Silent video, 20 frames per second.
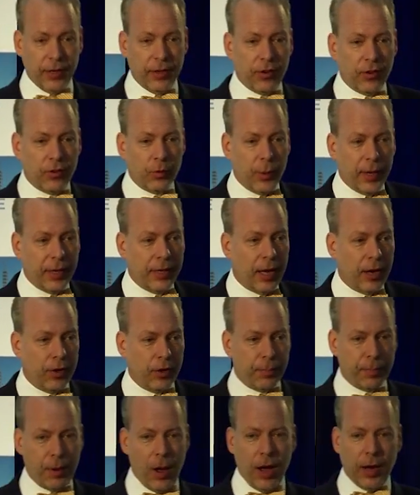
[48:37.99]
It doesn't weigh down
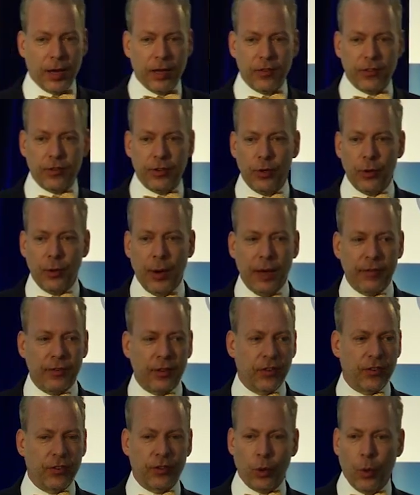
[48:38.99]
your pockets, so you don't have
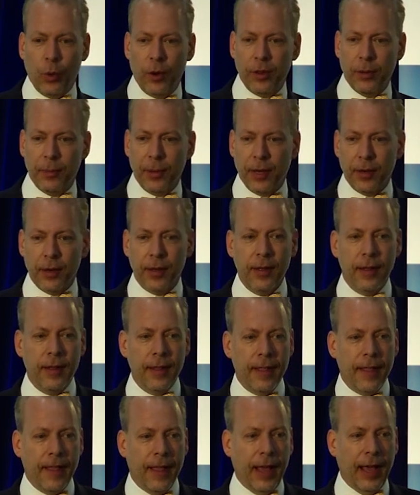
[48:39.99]
to store them
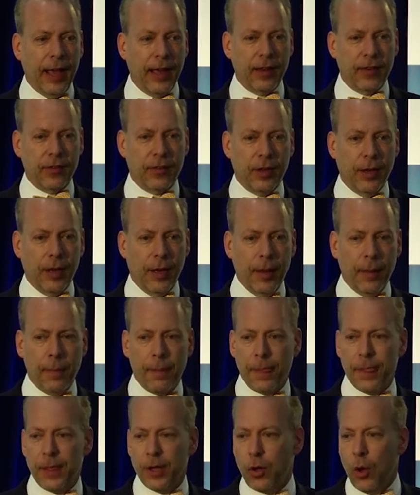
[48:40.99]
at
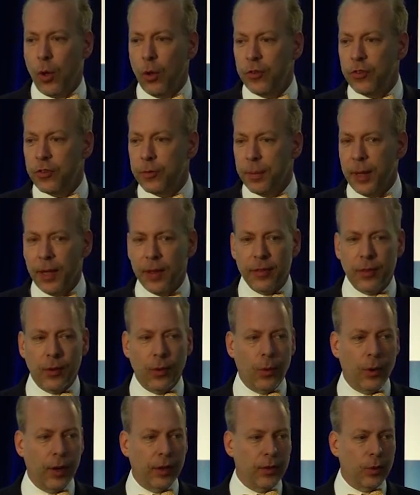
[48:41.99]
the goldsmith
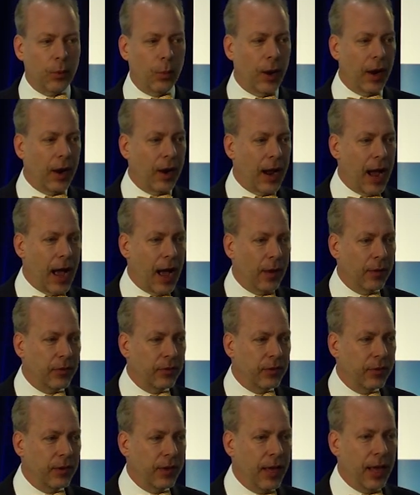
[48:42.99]
or at the
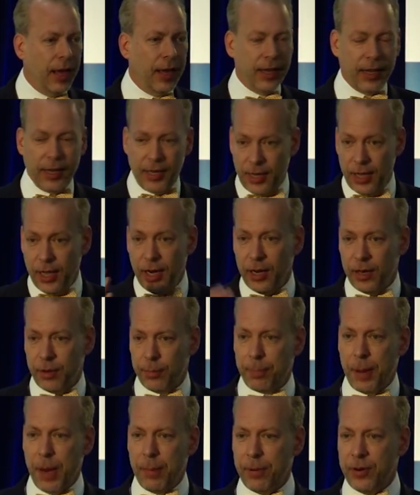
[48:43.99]
warehouse and get a
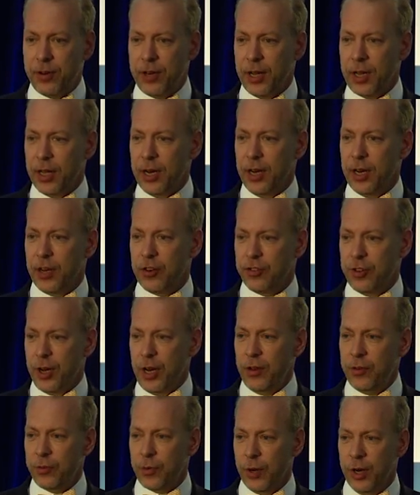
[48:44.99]
paper ticket in
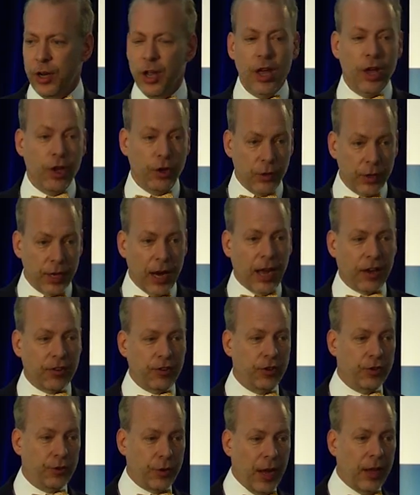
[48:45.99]
exchange for it. You can
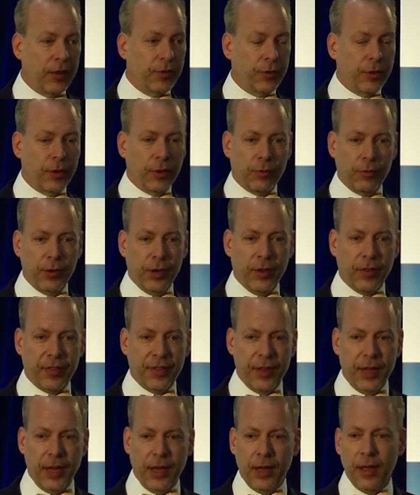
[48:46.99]
actually transfer the real
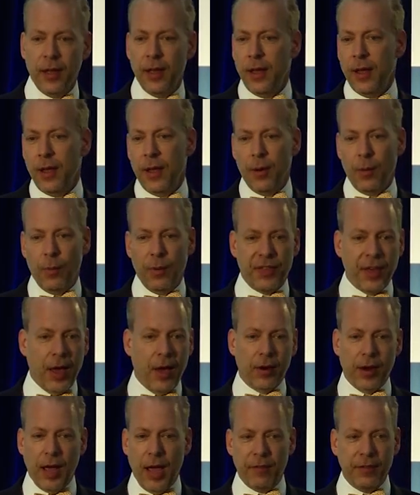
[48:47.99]
thing
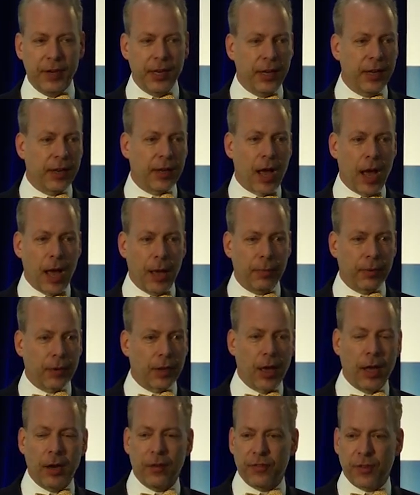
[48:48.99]
without having any kind
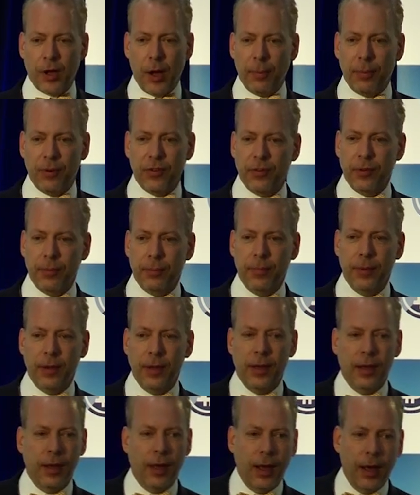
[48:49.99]
of cumbersome
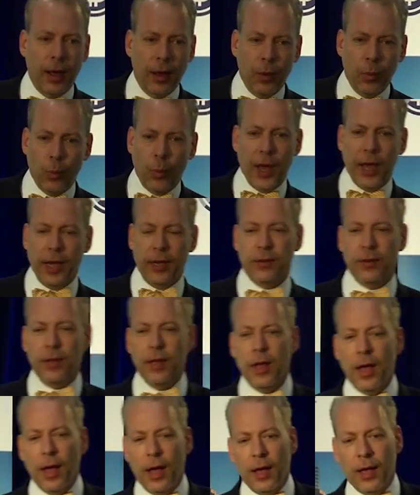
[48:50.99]
weight.
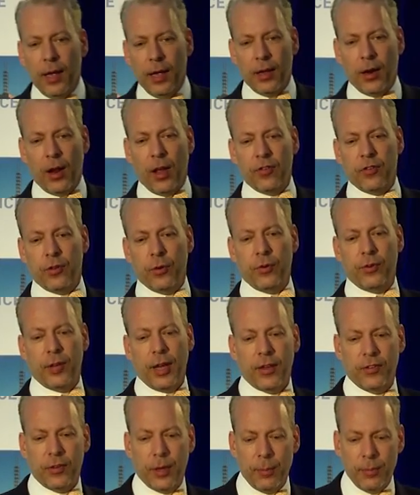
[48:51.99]
It also
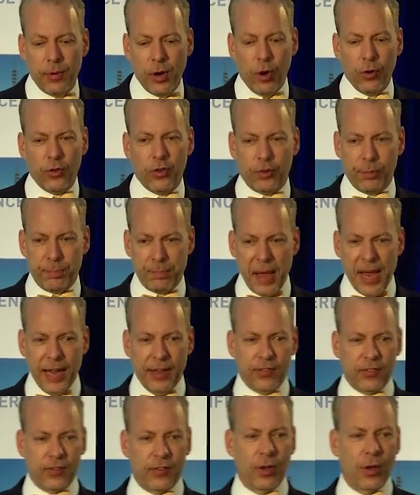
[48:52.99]
takes up no
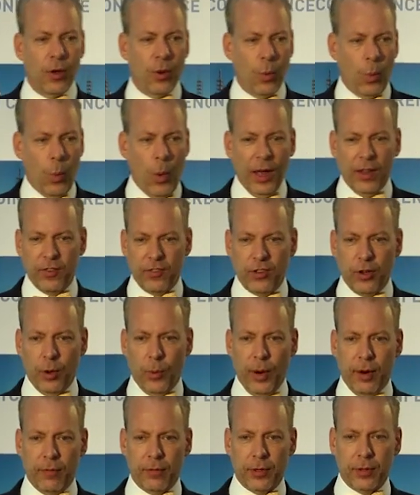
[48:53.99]
space
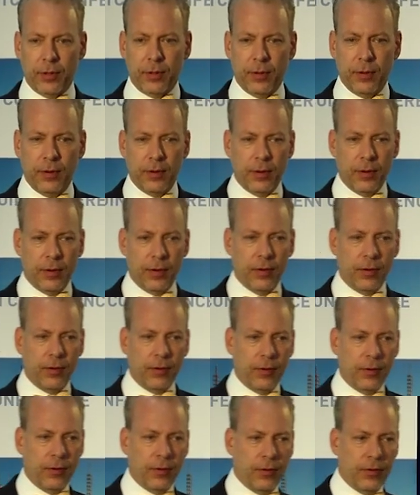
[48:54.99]
whatsoever.
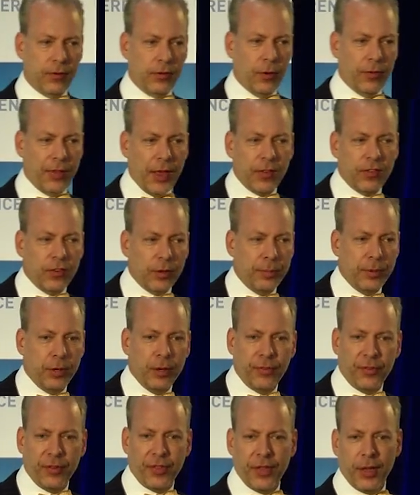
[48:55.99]
So that's the
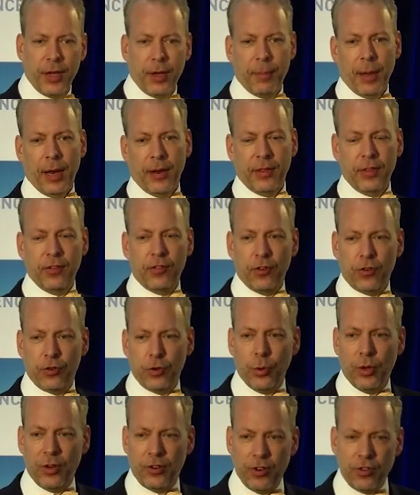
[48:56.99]
beautiful thing about it. These are
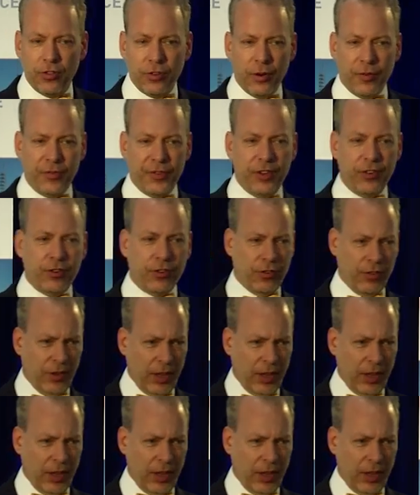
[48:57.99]
2 additional features.